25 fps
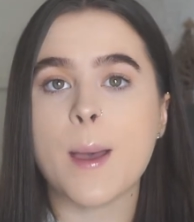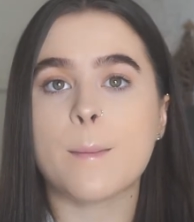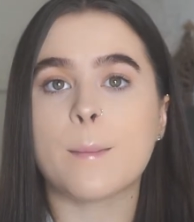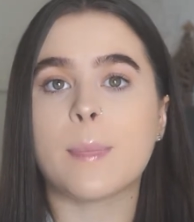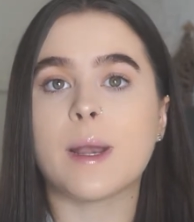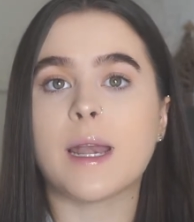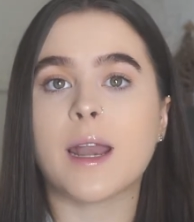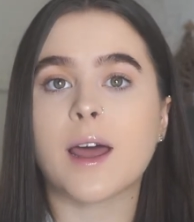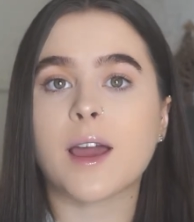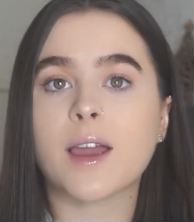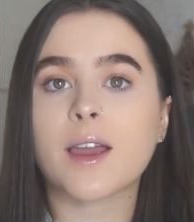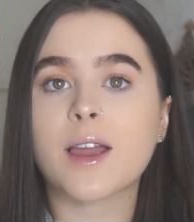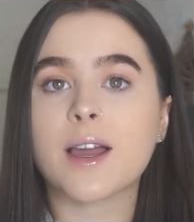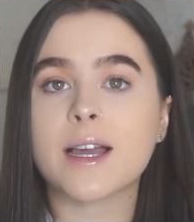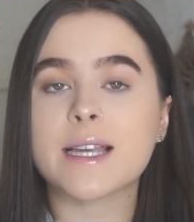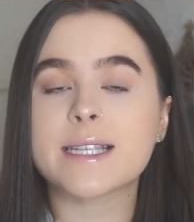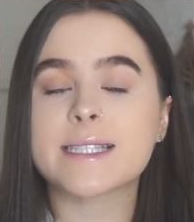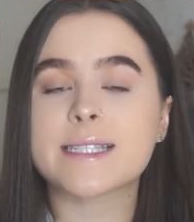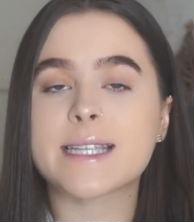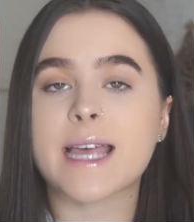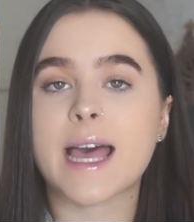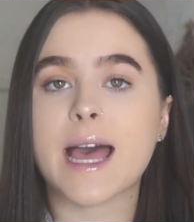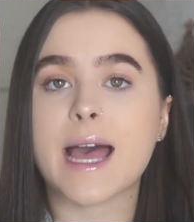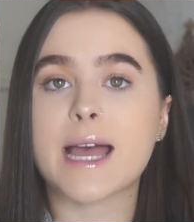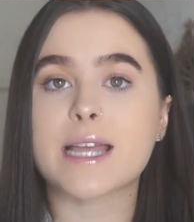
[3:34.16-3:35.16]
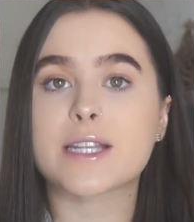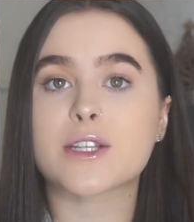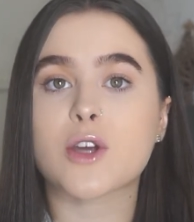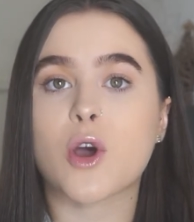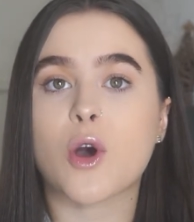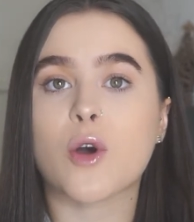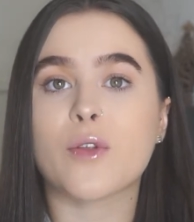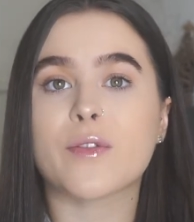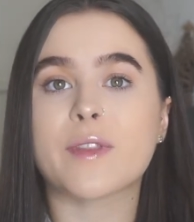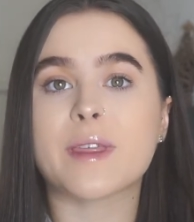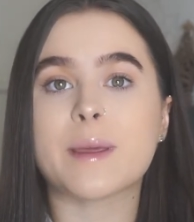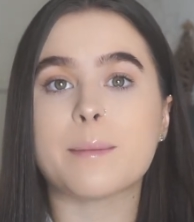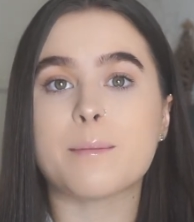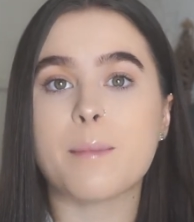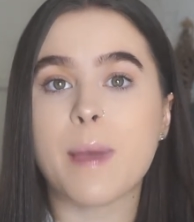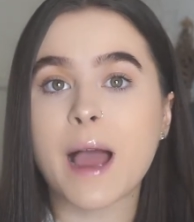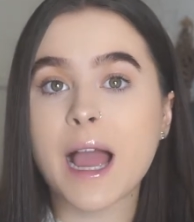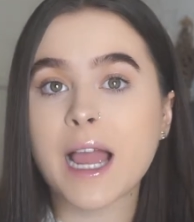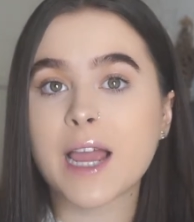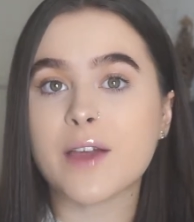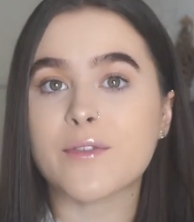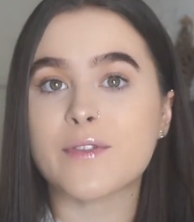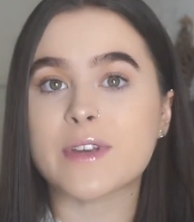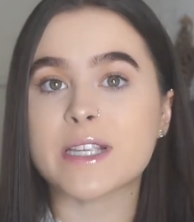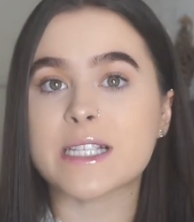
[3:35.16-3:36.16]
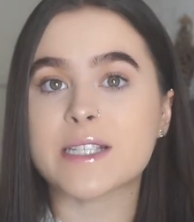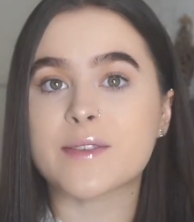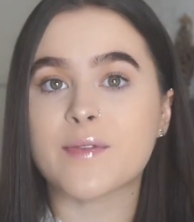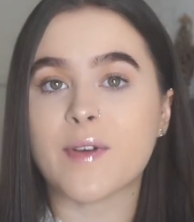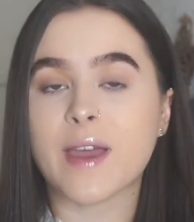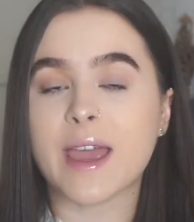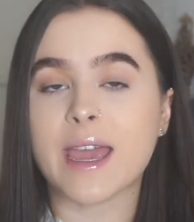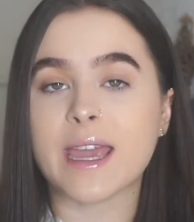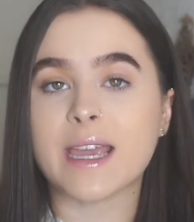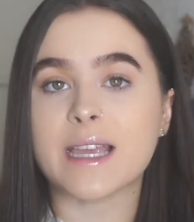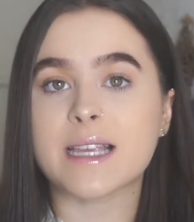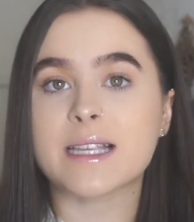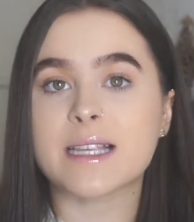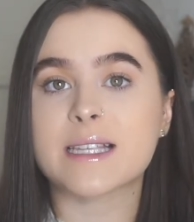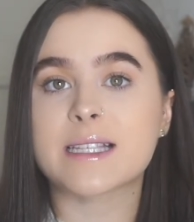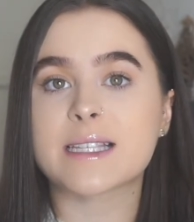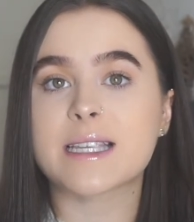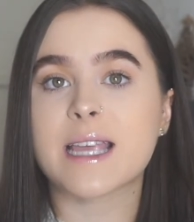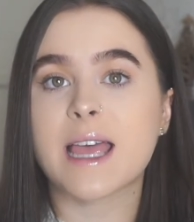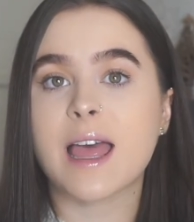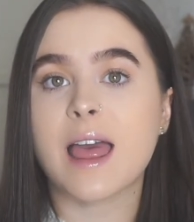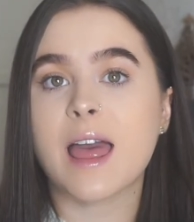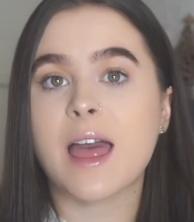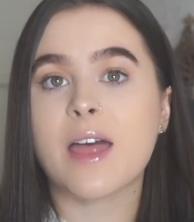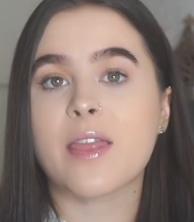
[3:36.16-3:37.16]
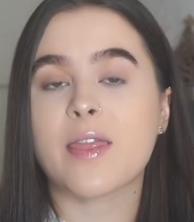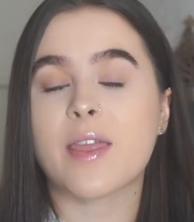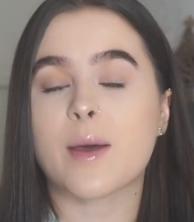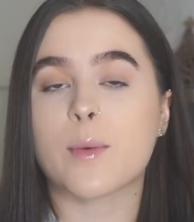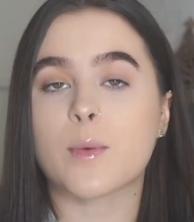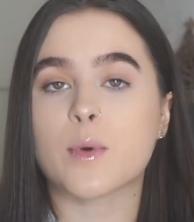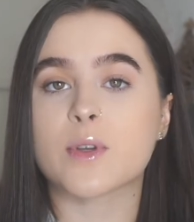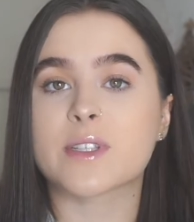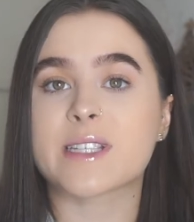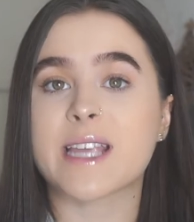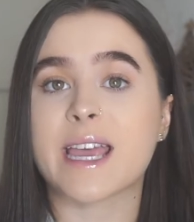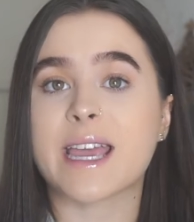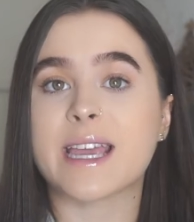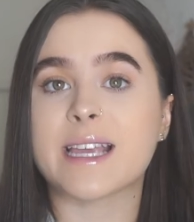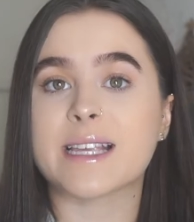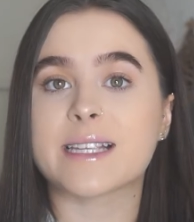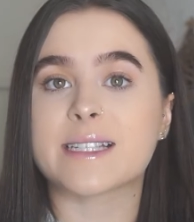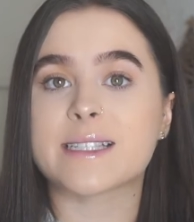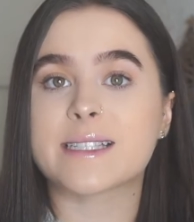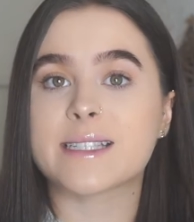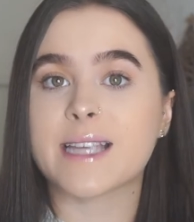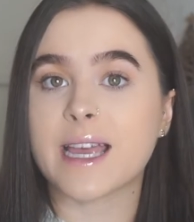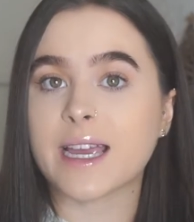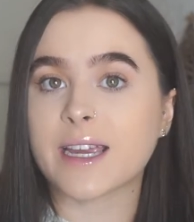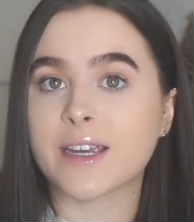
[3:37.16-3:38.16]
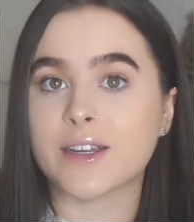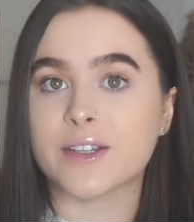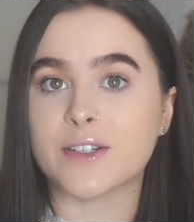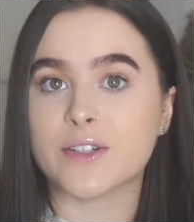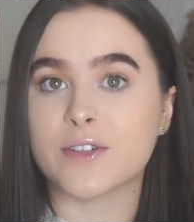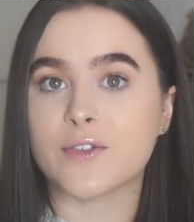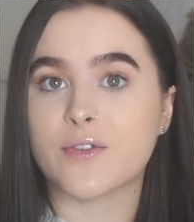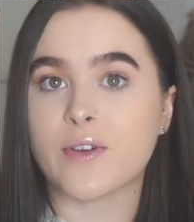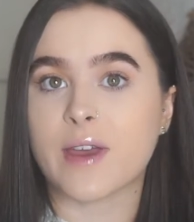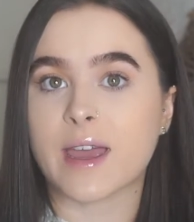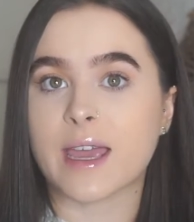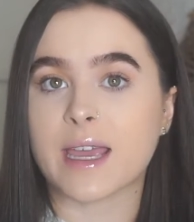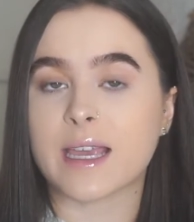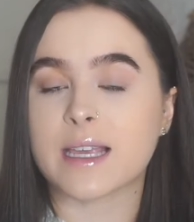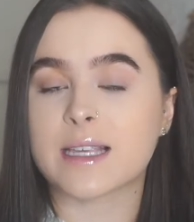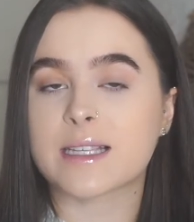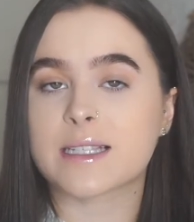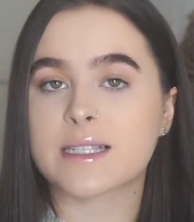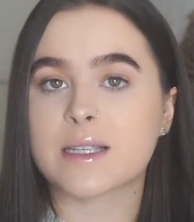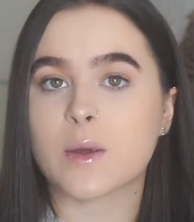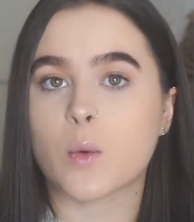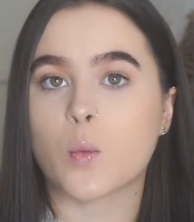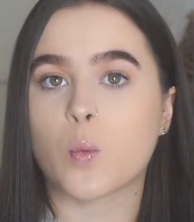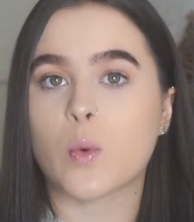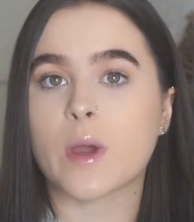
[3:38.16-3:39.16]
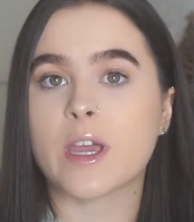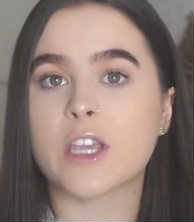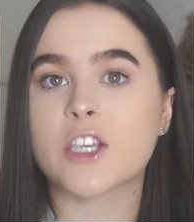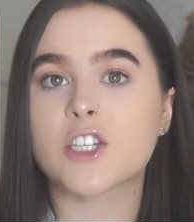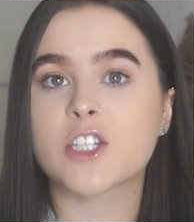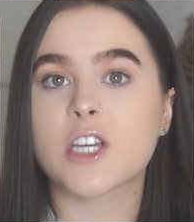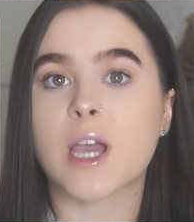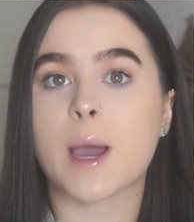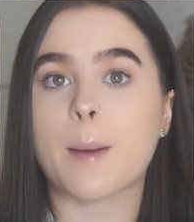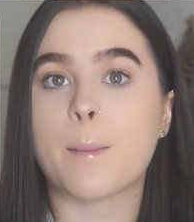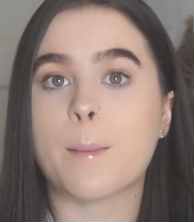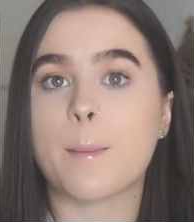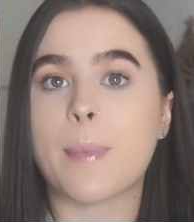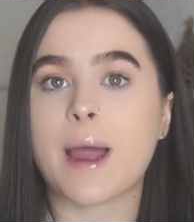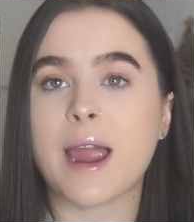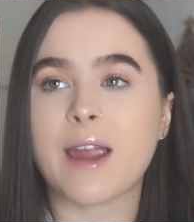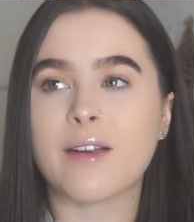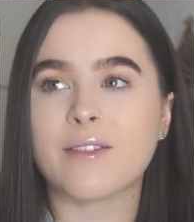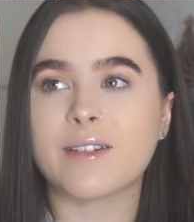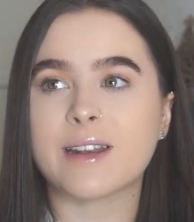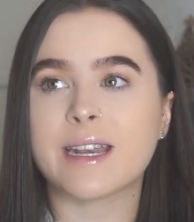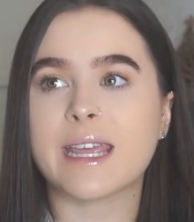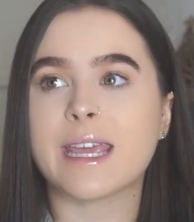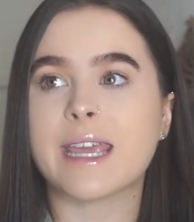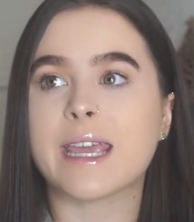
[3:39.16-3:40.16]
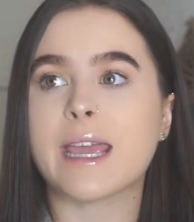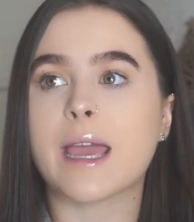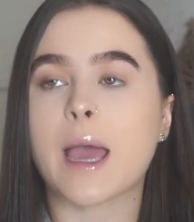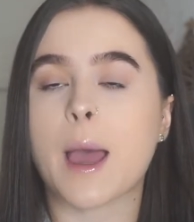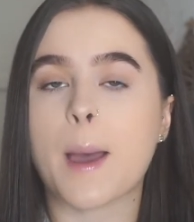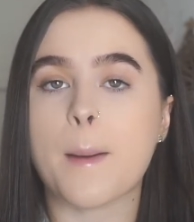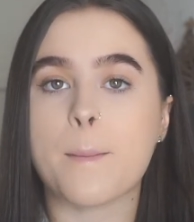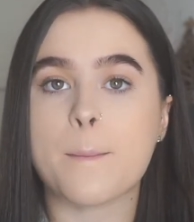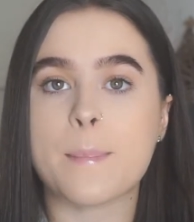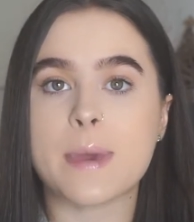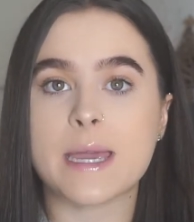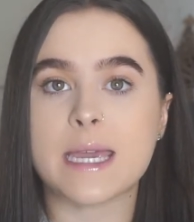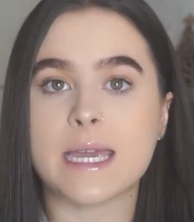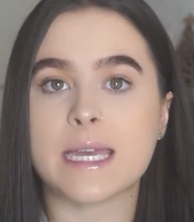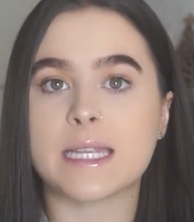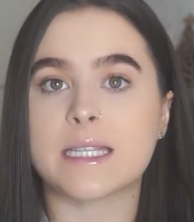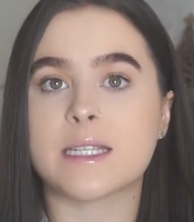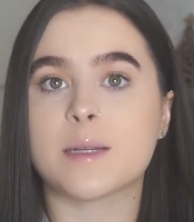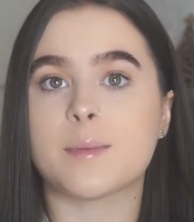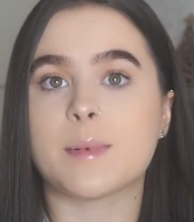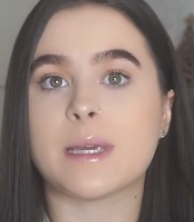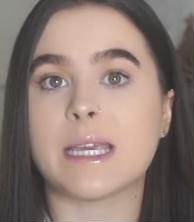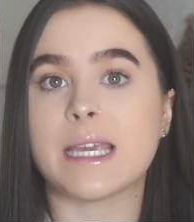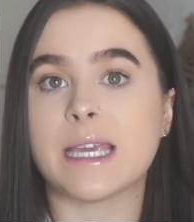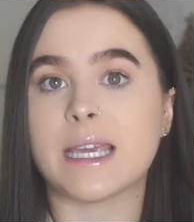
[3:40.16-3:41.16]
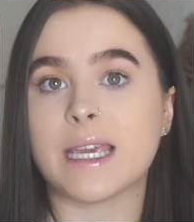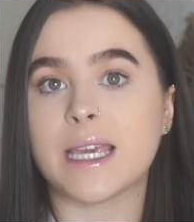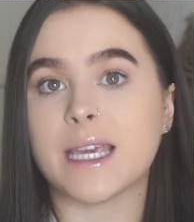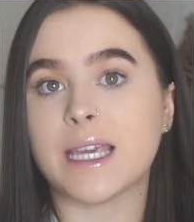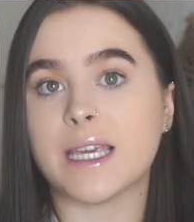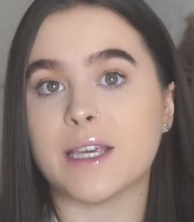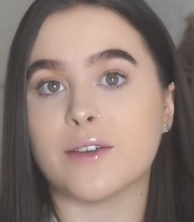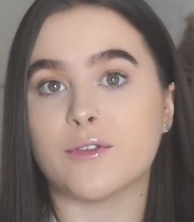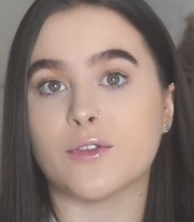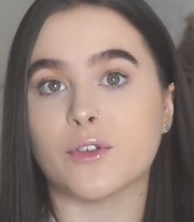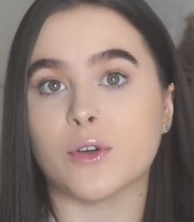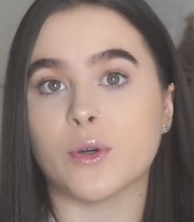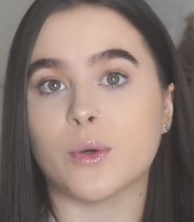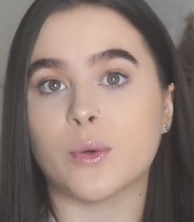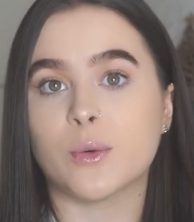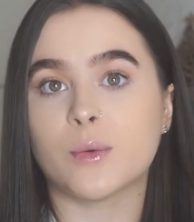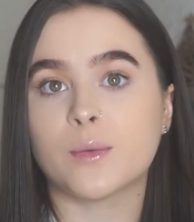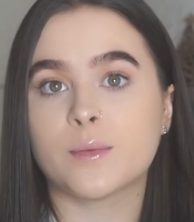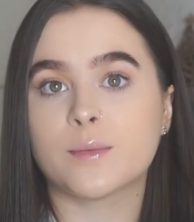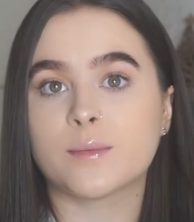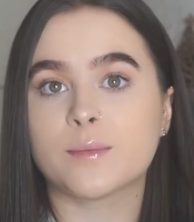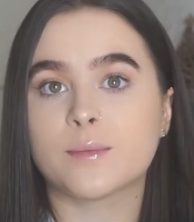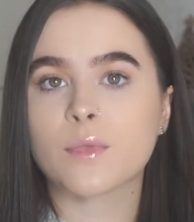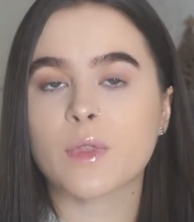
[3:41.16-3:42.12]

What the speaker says: But like I said, on the back of his face there was a second face which apparently appeared to be evil.